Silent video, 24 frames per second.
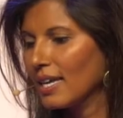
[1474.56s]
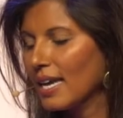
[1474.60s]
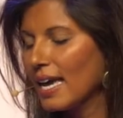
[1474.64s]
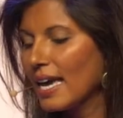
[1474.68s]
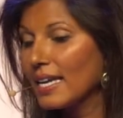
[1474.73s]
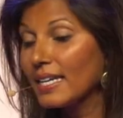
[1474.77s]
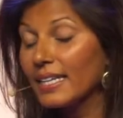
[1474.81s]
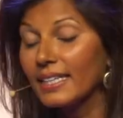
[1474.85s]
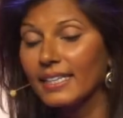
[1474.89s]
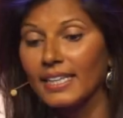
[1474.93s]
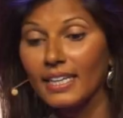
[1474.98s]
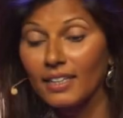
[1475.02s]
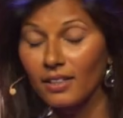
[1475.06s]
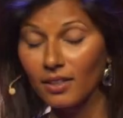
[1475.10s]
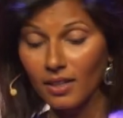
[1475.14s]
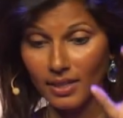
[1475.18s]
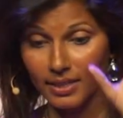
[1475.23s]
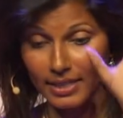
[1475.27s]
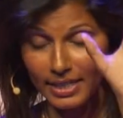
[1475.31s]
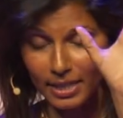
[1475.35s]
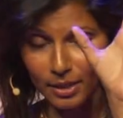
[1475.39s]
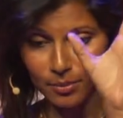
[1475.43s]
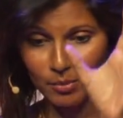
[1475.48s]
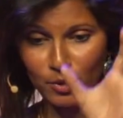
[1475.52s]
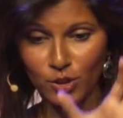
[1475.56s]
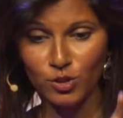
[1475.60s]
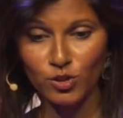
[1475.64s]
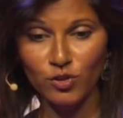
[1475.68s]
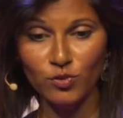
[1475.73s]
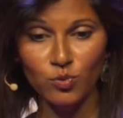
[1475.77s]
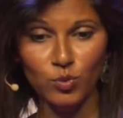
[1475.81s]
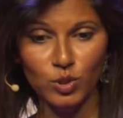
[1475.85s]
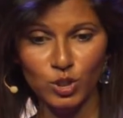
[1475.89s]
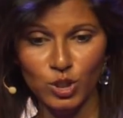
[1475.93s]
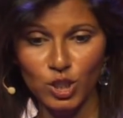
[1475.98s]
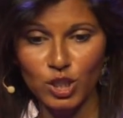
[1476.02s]
And I get an image
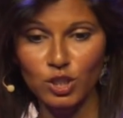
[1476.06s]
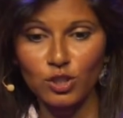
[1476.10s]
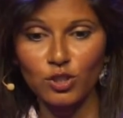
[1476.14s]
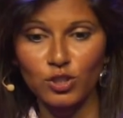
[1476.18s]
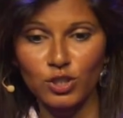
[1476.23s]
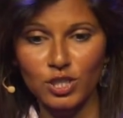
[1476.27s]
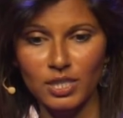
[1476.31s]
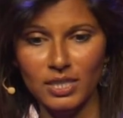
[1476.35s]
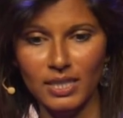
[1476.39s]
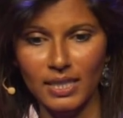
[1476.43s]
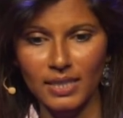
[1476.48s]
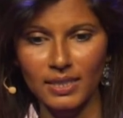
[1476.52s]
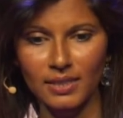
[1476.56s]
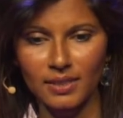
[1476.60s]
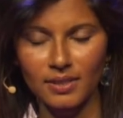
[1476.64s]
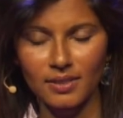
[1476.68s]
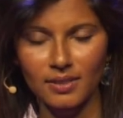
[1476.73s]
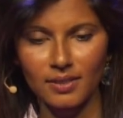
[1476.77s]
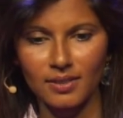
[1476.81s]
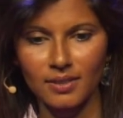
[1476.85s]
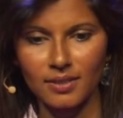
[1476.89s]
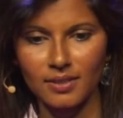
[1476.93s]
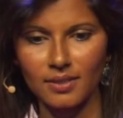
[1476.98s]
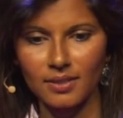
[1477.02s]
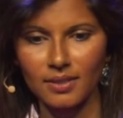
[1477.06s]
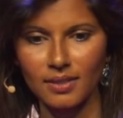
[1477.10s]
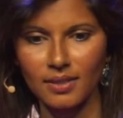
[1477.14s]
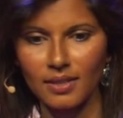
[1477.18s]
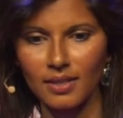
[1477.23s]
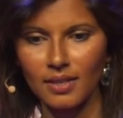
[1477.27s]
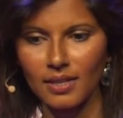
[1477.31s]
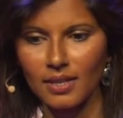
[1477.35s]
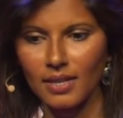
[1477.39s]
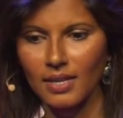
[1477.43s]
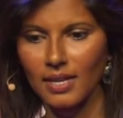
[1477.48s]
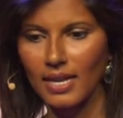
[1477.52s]
of what she looks like,
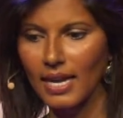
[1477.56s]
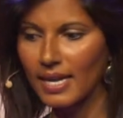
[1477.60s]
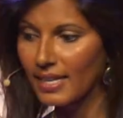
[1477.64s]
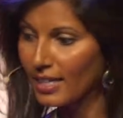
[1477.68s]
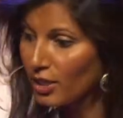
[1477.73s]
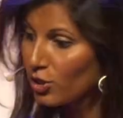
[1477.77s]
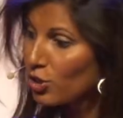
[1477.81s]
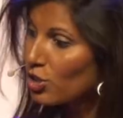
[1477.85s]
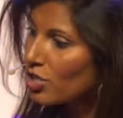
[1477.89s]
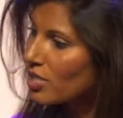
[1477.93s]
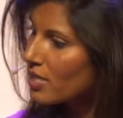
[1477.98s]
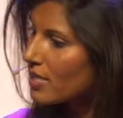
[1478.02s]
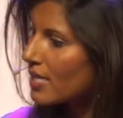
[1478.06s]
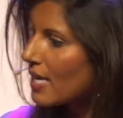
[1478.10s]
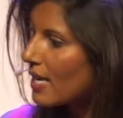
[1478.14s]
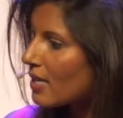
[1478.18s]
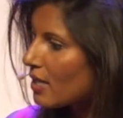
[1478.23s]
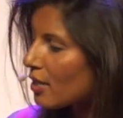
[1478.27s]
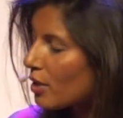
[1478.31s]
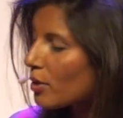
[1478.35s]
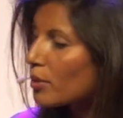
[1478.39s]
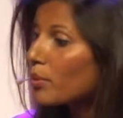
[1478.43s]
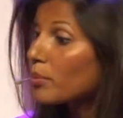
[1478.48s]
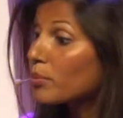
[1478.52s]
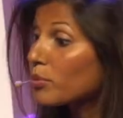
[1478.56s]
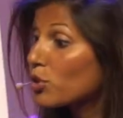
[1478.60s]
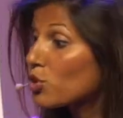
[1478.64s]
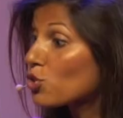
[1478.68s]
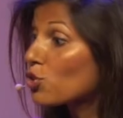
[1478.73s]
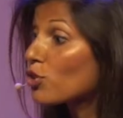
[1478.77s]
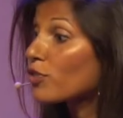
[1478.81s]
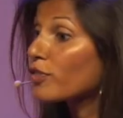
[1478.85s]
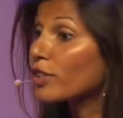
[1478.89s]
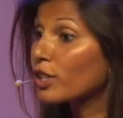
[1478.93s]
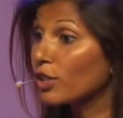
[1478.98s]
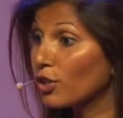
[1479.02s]
and I just stand and I'm
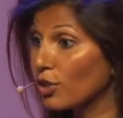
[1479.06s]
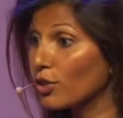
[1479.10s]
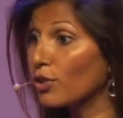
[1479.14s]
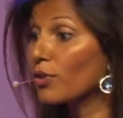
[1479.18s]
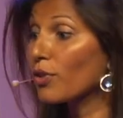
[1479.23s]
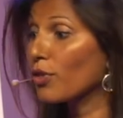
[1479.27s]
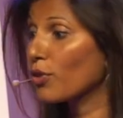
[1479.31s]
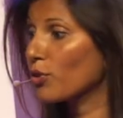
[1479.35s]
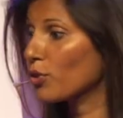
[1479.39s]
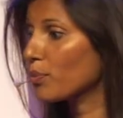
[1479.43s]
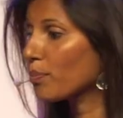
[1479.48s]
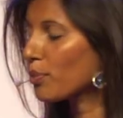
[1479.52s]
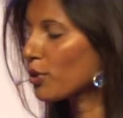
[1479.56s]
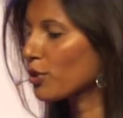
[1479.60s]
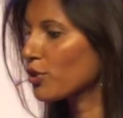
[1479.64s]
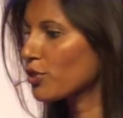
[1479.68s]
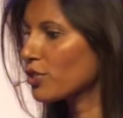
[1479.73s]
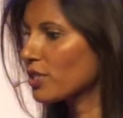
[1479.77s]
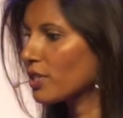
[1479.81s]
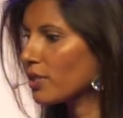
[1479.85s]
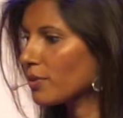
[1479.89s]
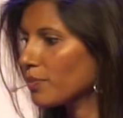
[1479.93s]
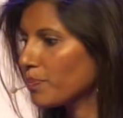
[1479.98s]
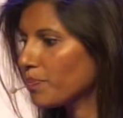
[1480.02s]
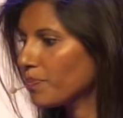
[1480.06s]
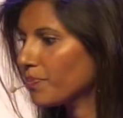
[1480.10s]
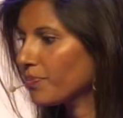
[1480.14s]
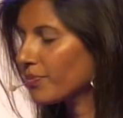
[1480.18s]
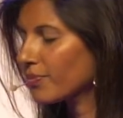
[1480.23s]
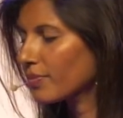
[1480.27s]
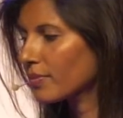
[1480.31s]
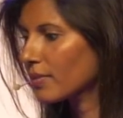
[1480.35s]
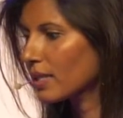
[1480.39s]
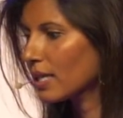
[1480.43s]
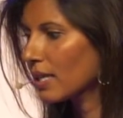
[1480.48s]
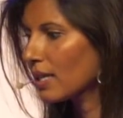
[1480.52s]
observing her, third person.
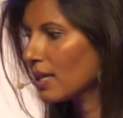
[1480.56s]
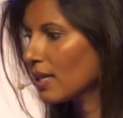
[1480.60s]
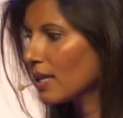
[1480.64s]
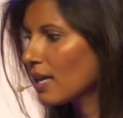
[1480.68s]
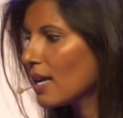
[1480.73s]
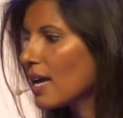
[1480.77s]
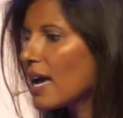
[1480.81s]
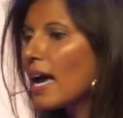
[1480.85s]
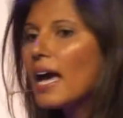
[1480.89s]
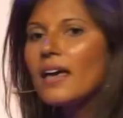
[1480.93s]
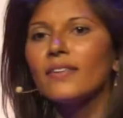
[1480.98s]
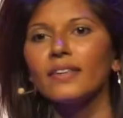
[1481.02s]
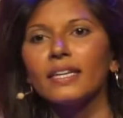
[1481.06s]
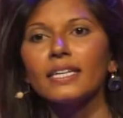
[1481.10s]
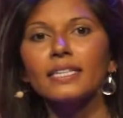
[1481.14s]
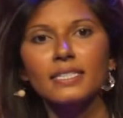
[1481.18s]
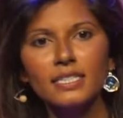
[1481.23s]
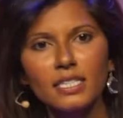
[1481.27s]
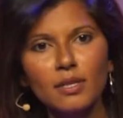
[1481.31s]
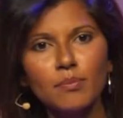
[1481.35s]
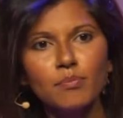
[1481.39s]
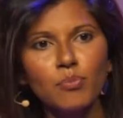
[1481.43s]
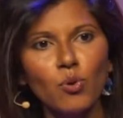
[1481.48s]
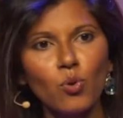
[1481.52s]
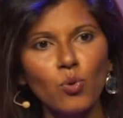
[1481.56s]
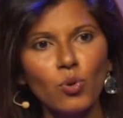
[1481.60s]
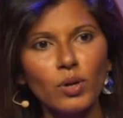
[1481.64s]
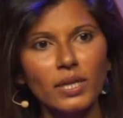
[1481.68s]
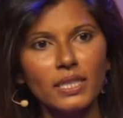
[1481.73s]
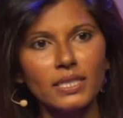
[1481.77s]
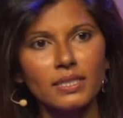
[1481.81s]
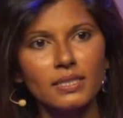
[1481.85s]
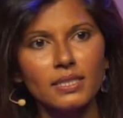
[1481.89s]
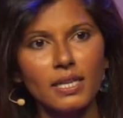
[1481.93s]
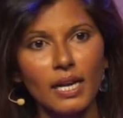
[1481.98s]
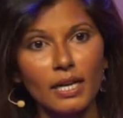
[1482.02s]
And then at some
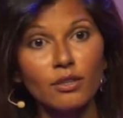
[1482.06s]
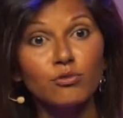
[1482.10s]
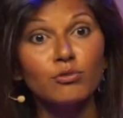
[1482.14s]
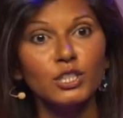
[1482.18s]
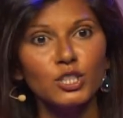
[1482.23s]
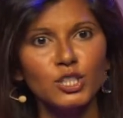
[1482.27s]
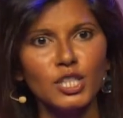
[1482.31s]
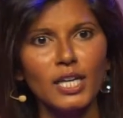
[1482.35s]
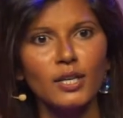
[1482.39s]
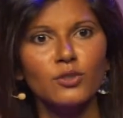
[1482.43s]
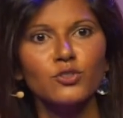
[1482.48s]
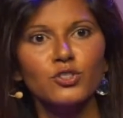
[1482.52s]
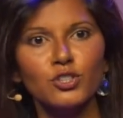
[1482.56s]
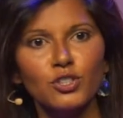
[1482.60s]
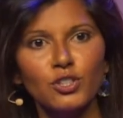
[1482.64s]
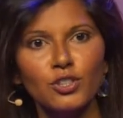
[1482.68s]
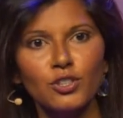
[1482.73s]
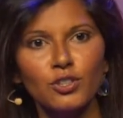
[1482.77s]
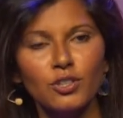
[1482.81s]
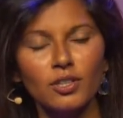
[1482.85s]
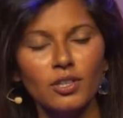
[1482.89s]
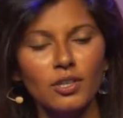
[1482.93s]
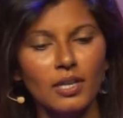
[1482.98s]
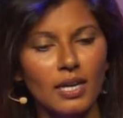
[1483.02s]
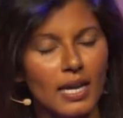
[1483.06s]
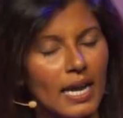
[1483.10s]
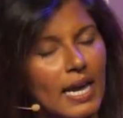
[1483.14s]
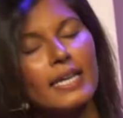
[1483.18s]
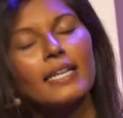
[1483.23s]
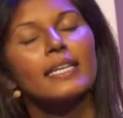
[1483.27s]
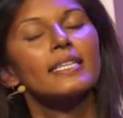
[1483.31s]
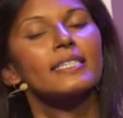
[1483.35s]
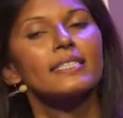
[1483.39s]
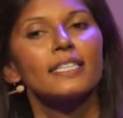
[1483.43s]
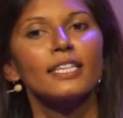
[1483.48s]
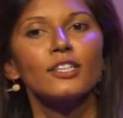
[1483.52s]
point, I reach out to her
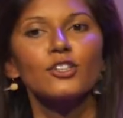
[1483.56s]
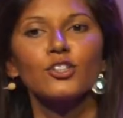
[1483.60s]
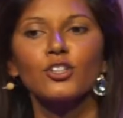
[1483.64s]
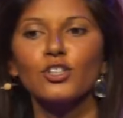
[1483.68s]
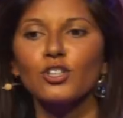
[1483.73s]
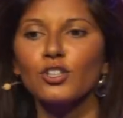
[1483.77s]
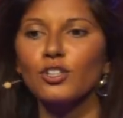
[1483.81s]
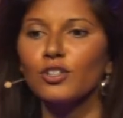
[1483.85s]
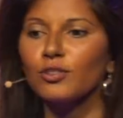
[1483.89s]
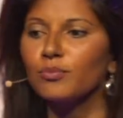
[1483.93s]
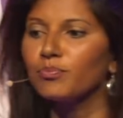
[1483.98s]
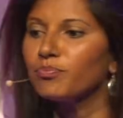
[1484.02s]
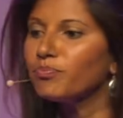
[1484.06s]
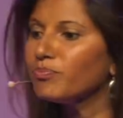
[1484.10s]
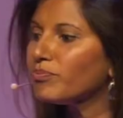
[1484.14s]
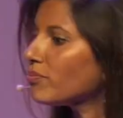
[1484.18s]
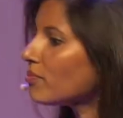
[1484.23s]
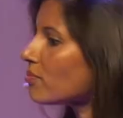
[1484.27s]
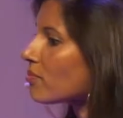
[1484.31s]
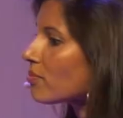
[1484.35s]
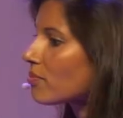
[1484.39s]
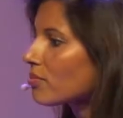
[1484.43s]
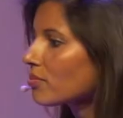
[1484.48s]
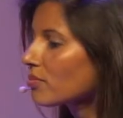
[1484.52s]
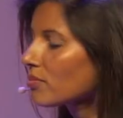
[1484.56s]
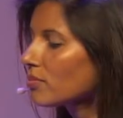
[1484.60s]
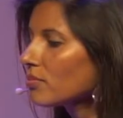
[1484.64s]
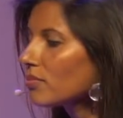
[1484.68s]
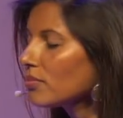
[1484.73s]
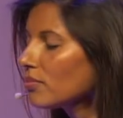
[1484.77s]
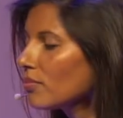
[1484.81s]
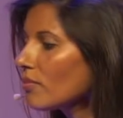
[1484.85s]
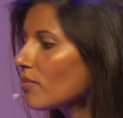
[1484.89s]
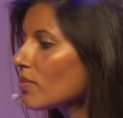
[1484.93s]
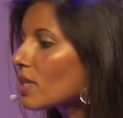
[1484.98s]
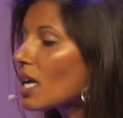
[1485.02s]
and I say to her,
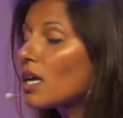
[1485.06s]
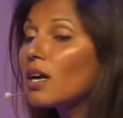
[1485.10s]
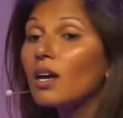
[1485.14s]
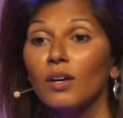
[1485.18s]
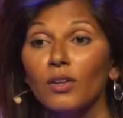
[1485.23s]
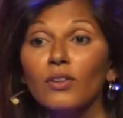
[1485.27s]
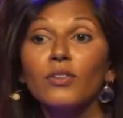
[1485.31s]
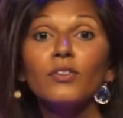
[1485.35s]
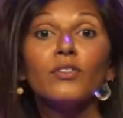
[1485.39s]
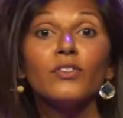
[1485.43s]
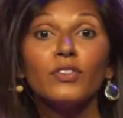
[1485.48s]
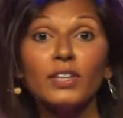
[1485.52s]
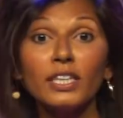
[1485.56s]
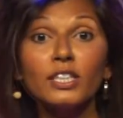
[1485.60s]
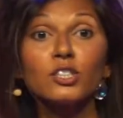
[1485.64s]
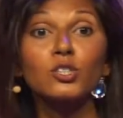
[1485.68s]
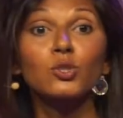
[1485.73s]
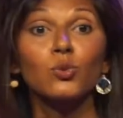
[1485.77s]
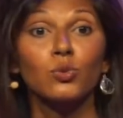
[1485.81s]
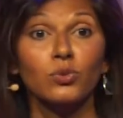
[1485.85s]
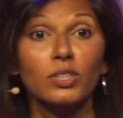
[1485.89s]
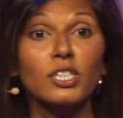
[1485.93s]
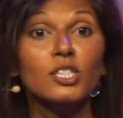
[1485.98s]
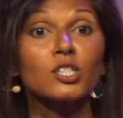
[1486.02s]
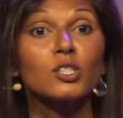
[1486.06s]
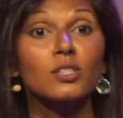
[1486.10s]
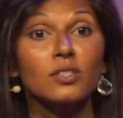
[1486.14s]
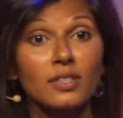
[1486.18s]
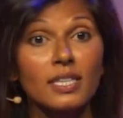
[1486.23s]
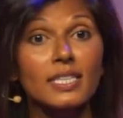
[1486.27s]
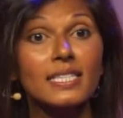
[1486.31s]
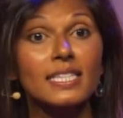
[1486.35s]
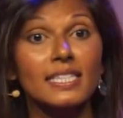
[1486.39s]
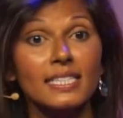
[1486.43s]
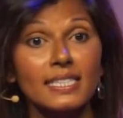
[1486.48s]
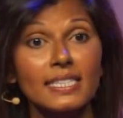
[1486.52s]
these, this,
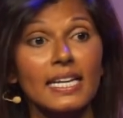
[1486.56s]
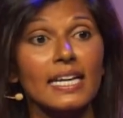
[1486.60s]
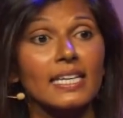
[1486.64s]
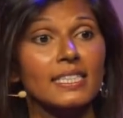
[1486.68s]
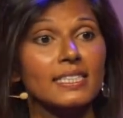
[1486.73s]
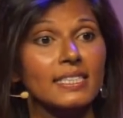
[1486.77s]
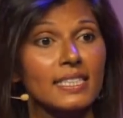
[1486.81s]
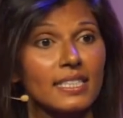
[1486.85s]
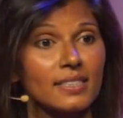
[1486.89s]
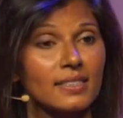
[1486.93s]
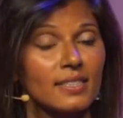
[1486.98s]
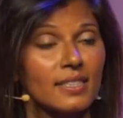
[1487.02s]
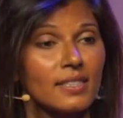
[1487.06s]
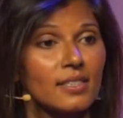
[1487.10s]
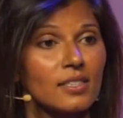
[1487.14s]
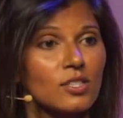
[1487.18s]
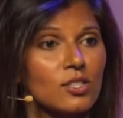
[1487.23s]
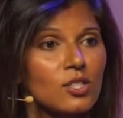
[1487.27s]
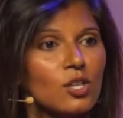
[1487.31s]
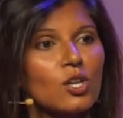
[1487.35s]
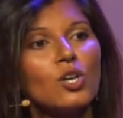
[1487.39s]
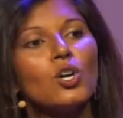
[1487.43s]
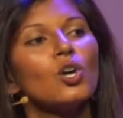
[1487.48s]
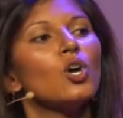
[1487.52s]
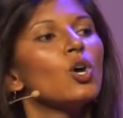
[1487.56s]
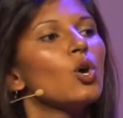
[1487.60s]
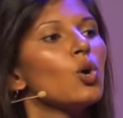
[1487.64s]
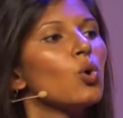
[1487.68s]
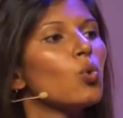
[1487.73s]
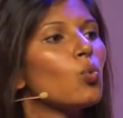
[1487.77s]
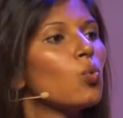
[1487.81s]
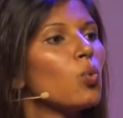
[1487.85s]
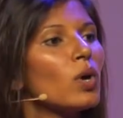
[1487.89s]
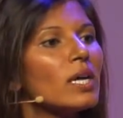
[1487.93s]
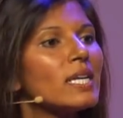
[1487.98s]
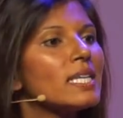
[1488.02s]
this exact sentence
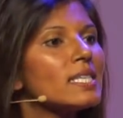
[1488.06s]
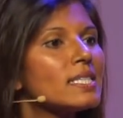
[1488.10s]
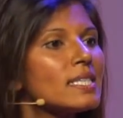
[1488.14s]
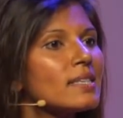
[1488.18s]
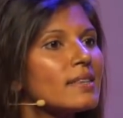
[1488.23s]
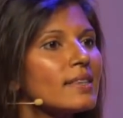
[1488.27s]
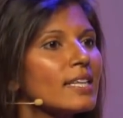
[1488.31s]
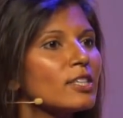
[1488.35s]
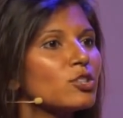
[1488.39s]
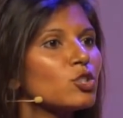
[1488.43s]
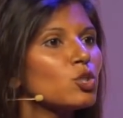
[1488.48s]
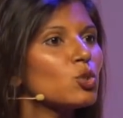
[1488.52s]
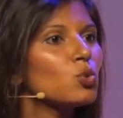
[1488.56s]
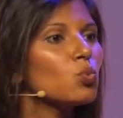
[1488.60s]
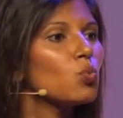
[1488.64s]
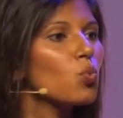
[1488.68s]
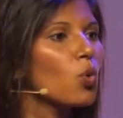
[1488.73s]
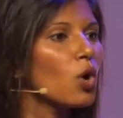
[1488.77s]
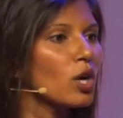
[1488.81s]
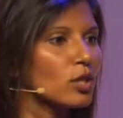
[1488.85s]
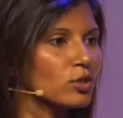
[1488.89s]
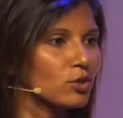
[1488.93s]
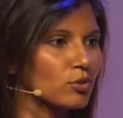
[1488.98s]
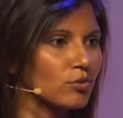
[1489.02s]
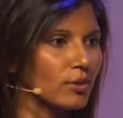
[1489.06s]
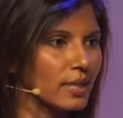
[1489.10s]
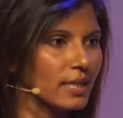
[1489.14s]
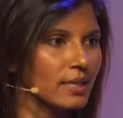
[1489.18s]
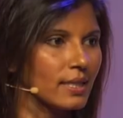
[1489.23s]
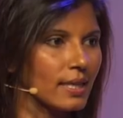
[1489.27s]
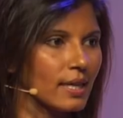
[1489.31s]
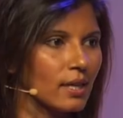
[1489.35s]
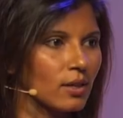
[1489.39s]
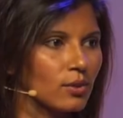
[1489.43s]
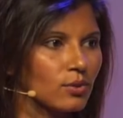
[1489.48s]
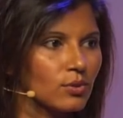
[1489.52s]
What is it that you want right
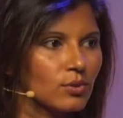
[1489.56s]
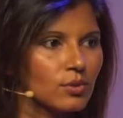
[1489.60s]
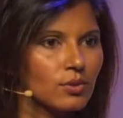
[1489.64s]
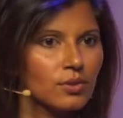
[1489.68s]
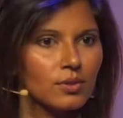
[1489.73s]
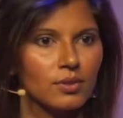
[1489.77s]
now?